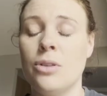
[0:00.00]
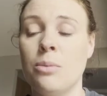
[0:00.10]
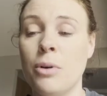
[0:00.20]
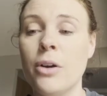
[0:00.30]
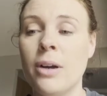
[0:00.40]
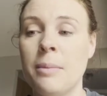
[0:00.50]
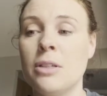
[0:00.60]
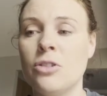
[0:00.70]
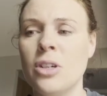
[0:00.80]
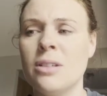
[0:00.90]
The program
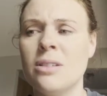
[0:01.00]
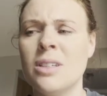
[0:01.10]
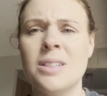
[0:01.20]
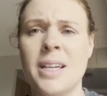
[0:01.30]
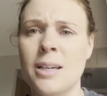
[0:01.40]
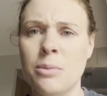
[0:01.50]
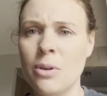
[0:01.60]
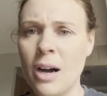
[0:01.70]
is just sustainable.